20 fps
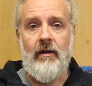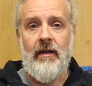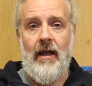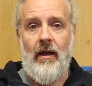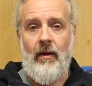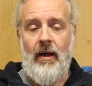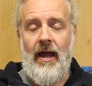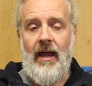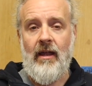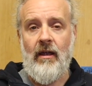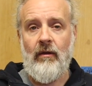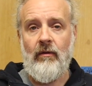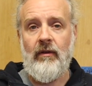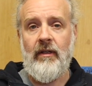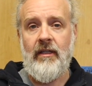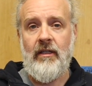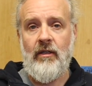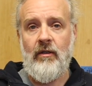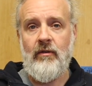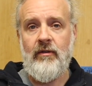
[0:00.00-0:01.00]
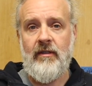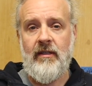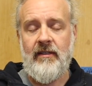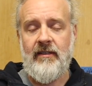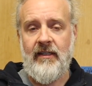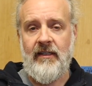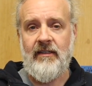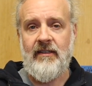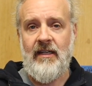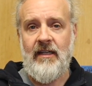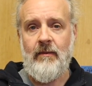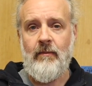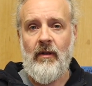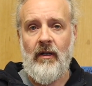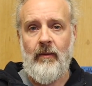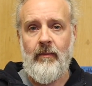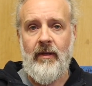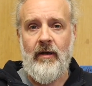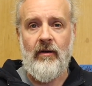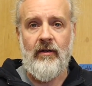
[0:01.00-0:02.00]
Now I only use the
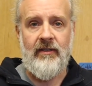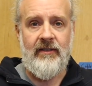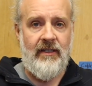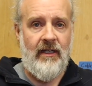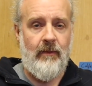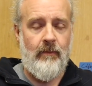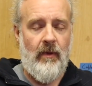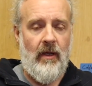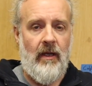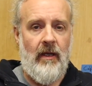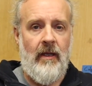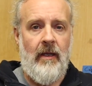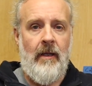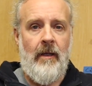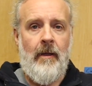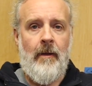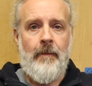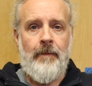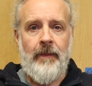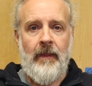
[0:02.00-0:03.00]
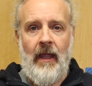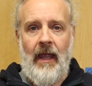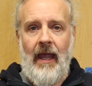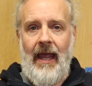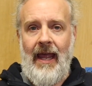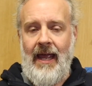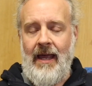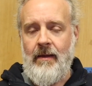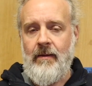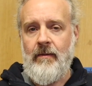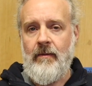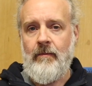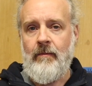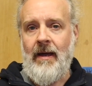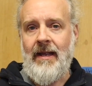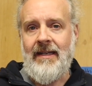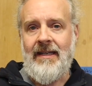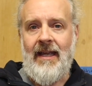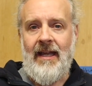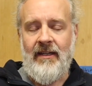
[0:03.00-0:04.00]
16mm Sigma at
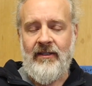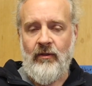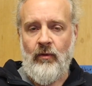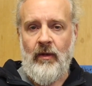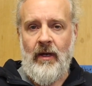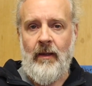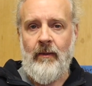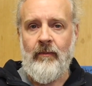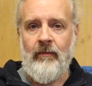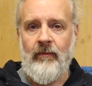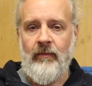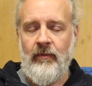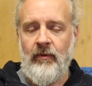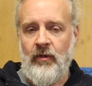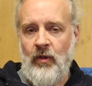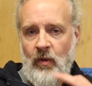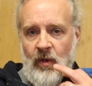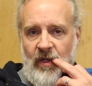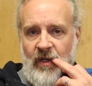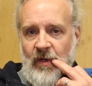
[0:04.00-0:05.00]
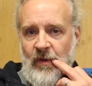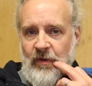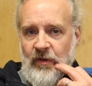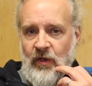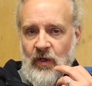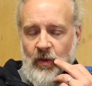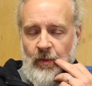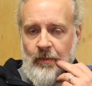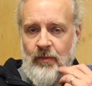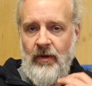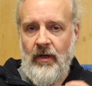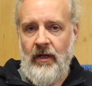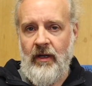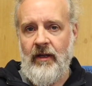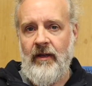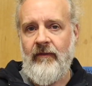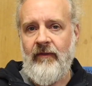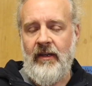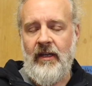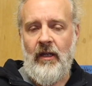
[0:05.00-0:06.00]
my desk when I'm doing YouTube
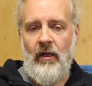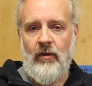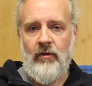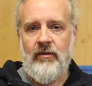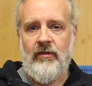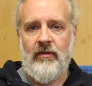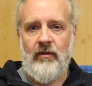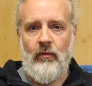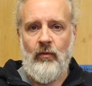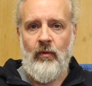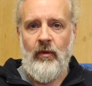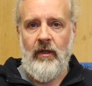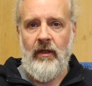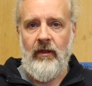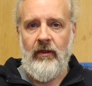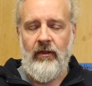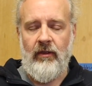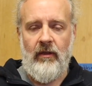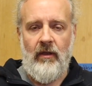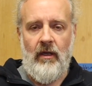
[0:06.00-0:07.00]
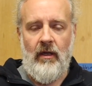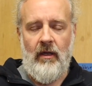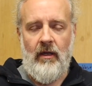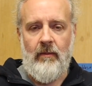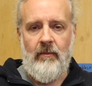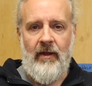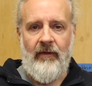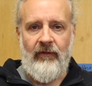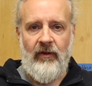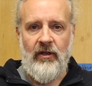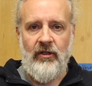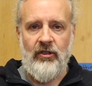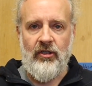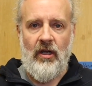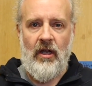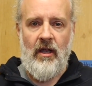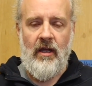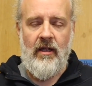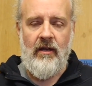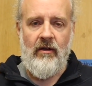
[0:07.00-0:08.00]
videos with my friend
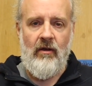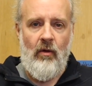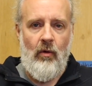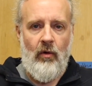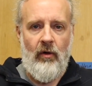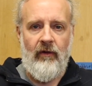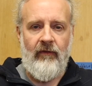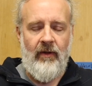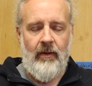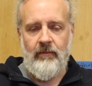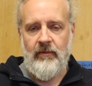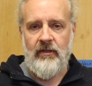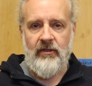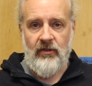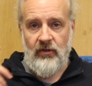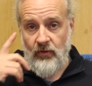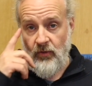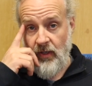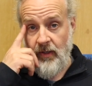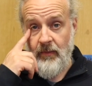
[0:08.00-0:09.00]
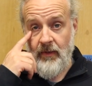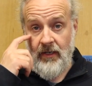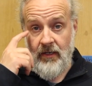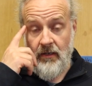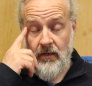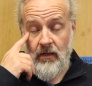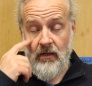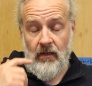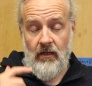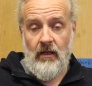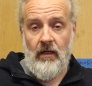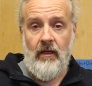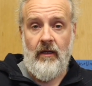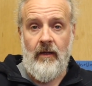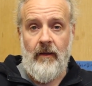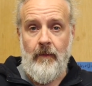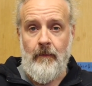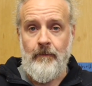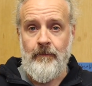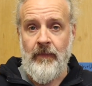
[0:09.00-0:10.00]
John, or if I'm just streaming,
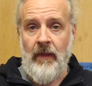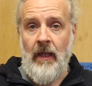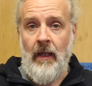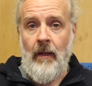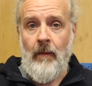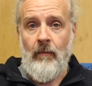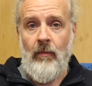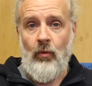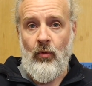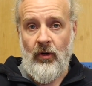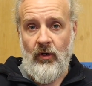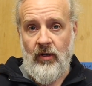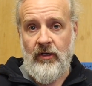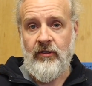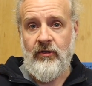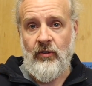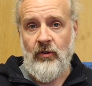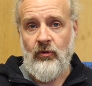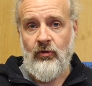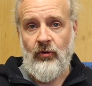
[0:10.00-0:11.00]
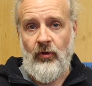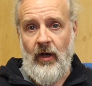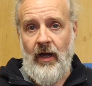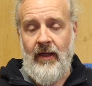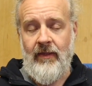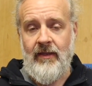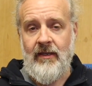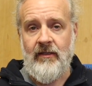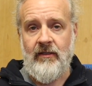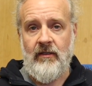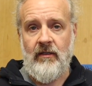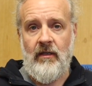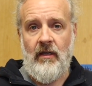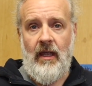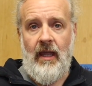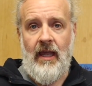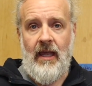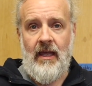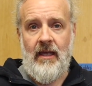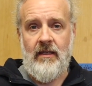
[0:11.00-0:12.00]
but we're going to try this
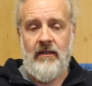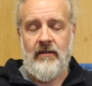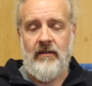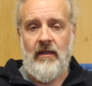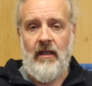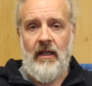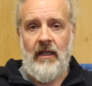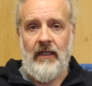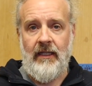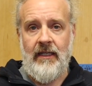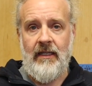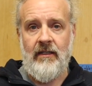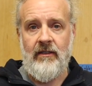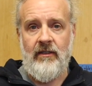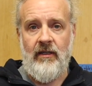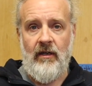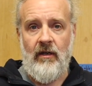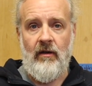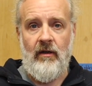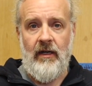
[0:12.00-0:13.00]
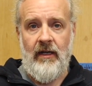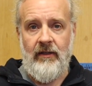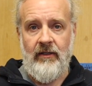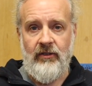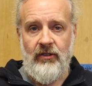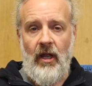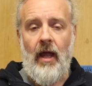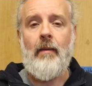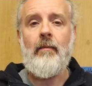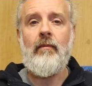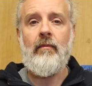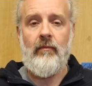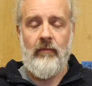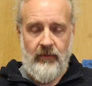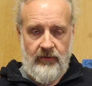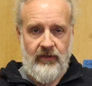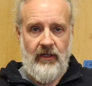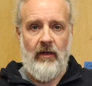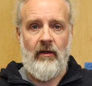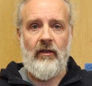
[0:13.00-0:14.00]
as a lens here in the shop.
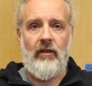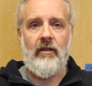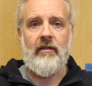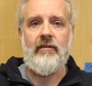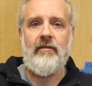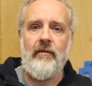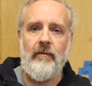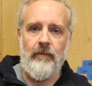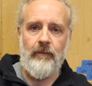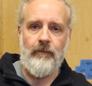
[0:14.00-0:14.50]
See how it looks.